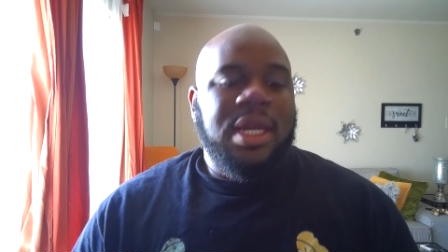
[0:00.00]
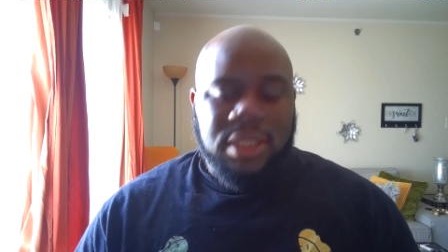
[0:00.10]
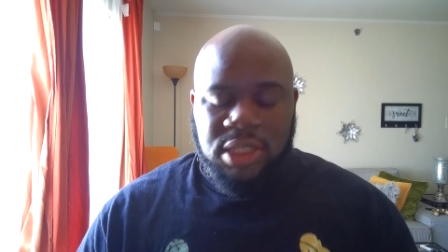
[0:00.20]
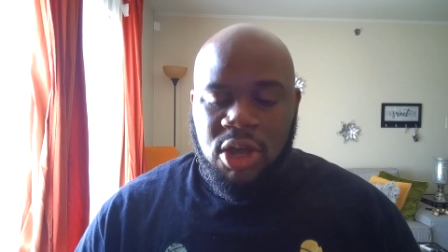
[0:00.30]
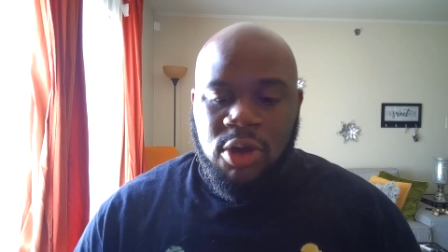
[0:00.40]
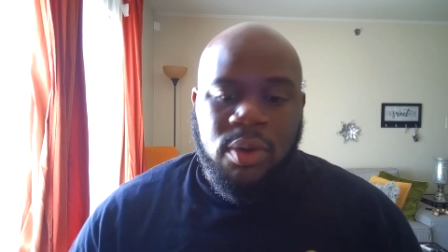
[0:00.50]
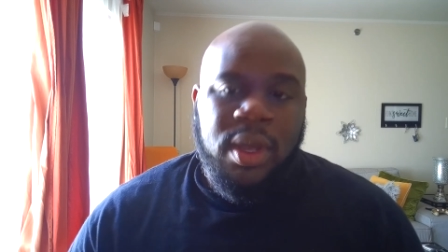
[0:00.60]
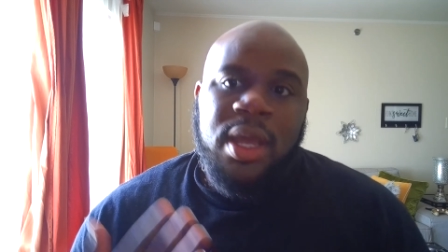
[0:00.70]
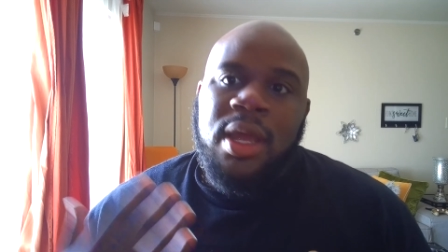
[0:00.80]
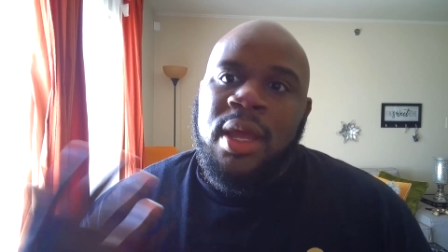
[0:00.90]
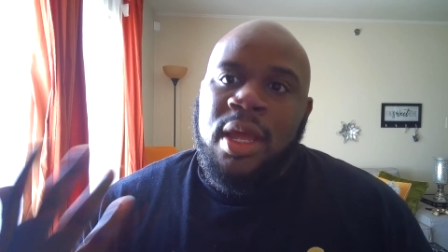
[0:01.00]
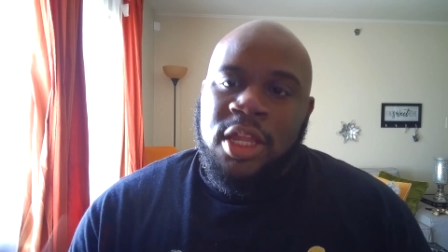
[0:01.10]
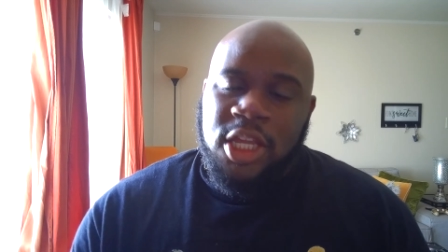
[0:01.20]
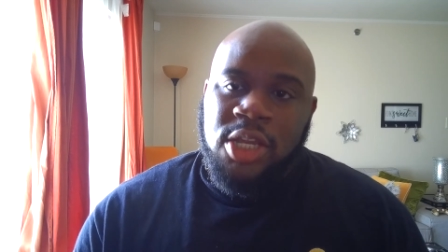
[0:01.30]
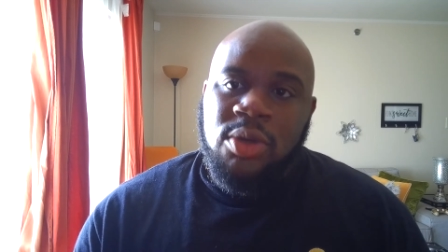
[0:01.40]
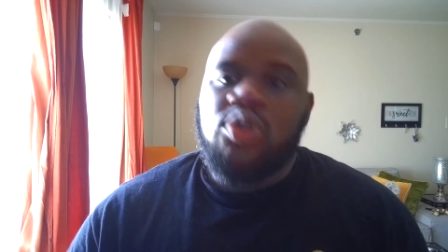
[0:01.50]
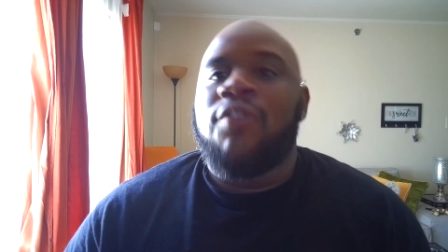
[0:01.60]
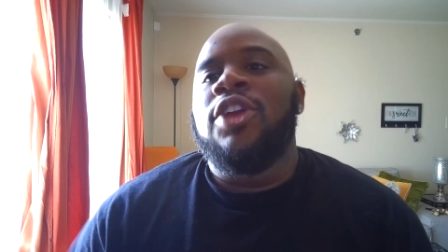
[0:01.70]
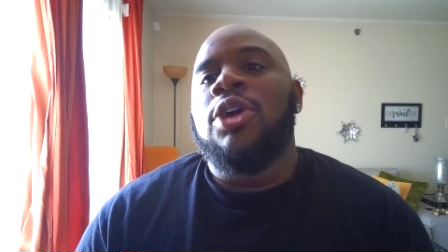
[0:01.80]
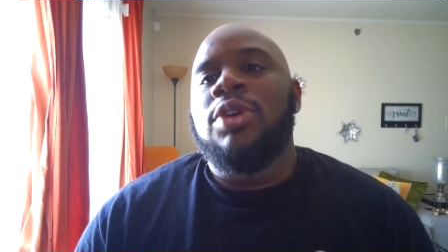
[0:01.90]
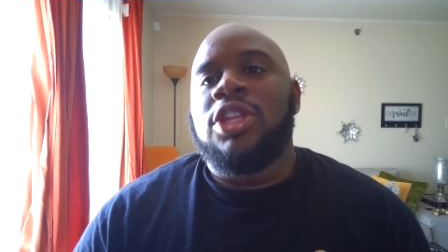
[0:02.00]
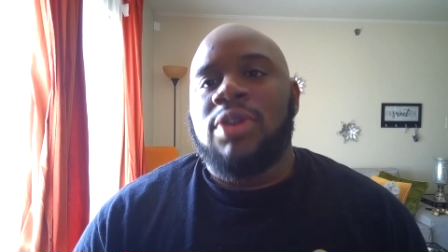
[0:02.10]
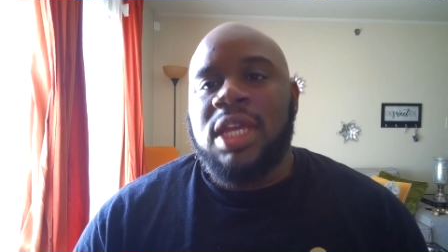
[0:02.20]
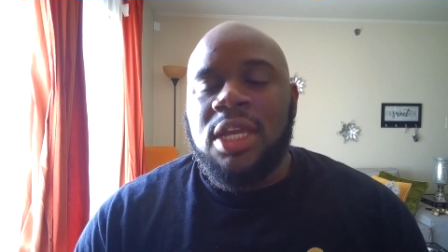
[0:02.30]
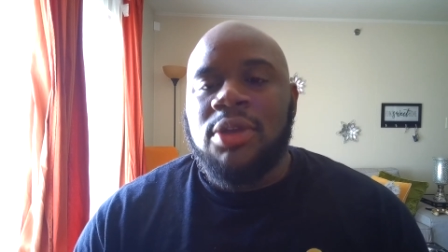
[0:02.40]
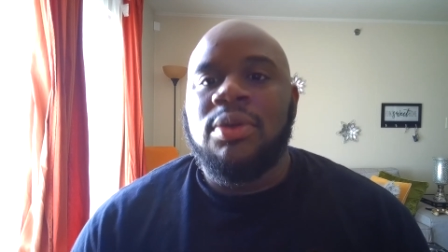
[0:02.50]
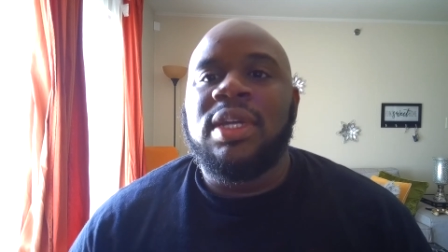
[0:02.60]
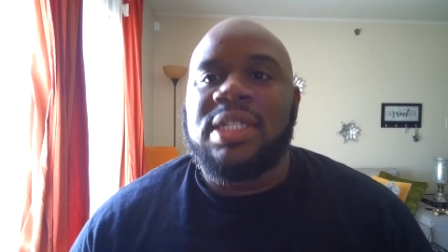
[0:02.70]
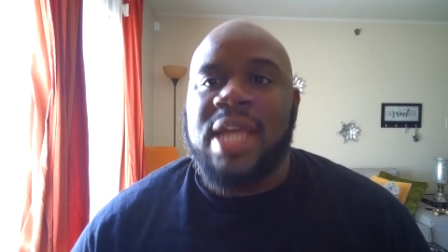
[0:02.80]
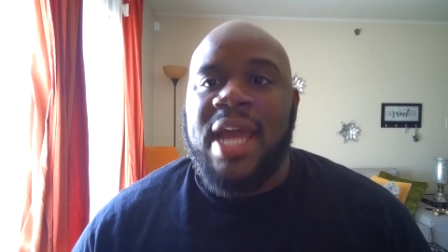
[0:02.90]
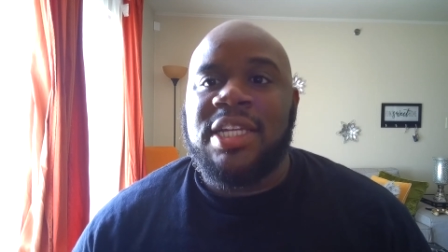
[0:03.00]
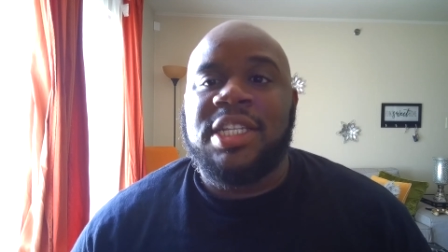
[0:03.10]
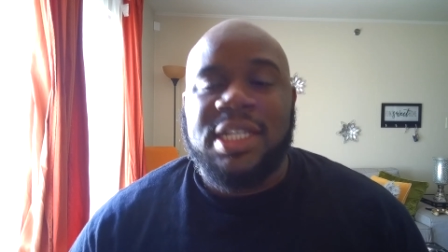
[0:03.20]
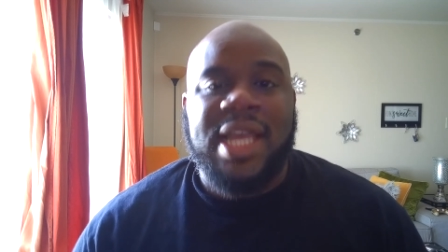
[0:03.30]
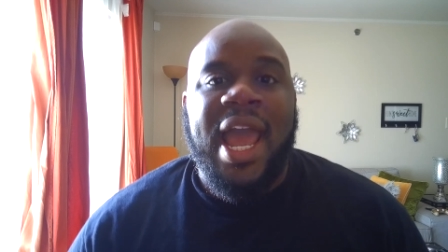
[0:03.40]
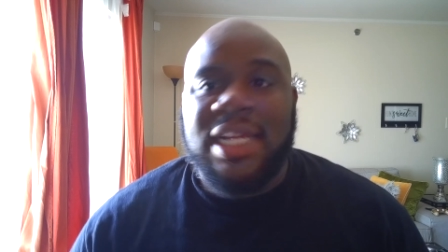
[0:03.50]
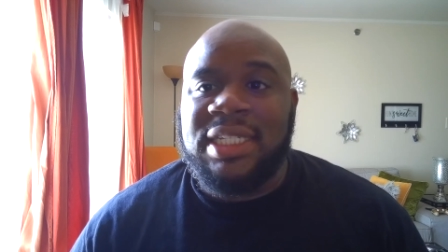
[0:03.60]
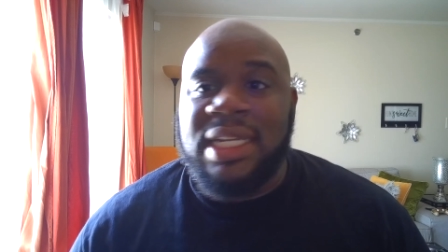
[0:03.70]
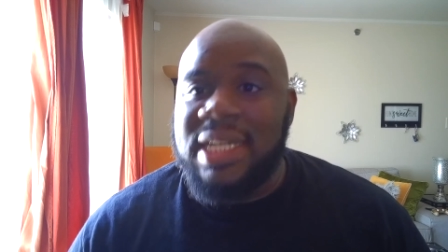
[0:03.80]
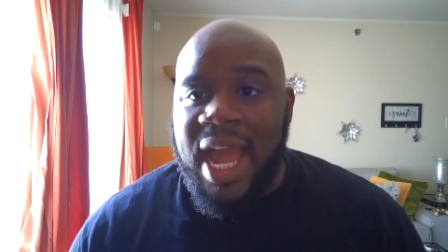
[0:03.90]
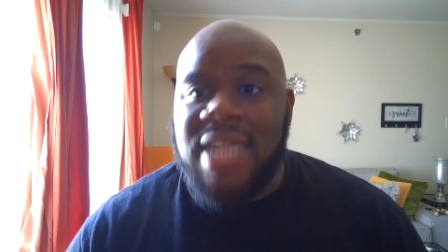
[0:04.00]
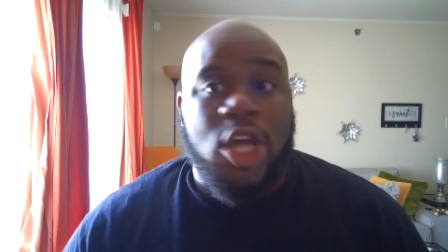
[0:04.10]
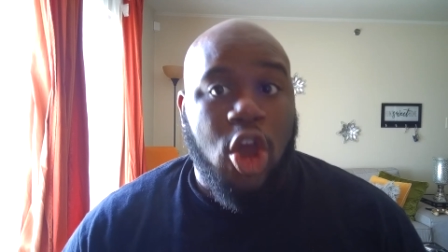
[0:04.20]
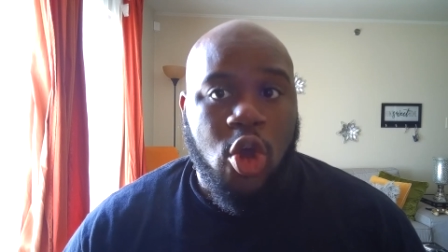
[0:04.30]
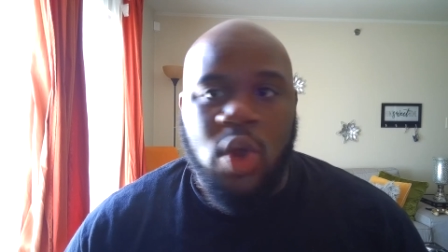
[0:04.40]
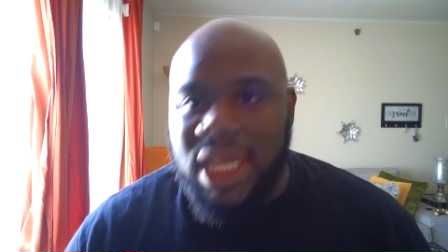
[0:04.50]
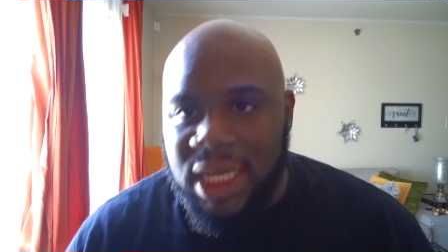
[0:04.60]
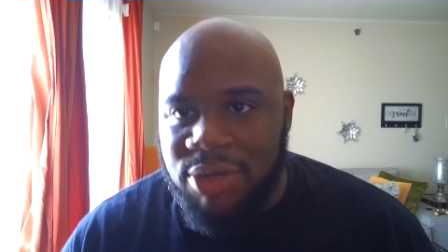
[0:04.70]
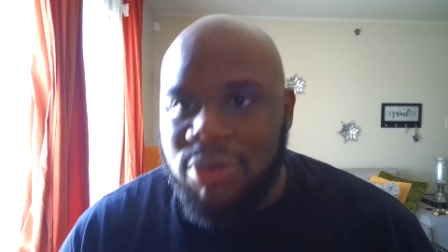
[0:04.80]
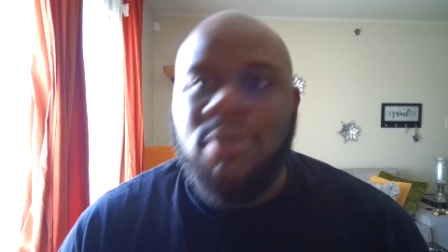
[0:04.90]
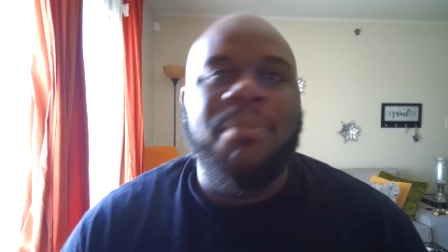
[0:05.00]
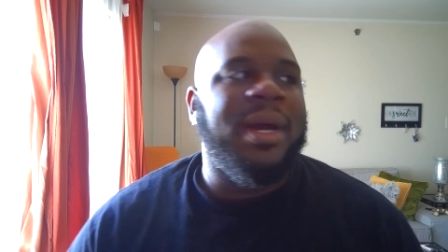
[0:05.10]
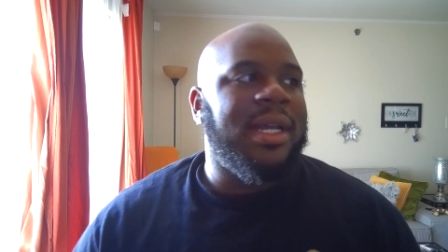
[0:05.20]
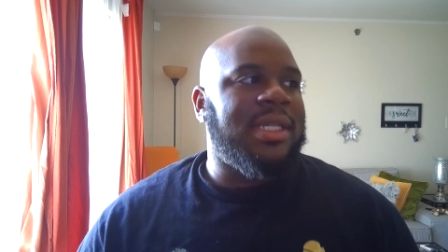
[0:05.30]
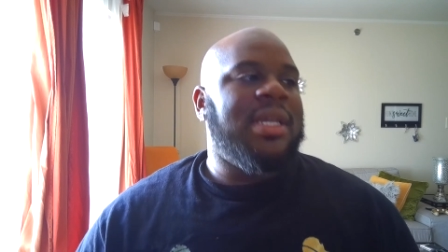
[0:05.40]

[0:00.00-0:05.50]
So the huge reveal with Okiku is that she's actually not Okiku, but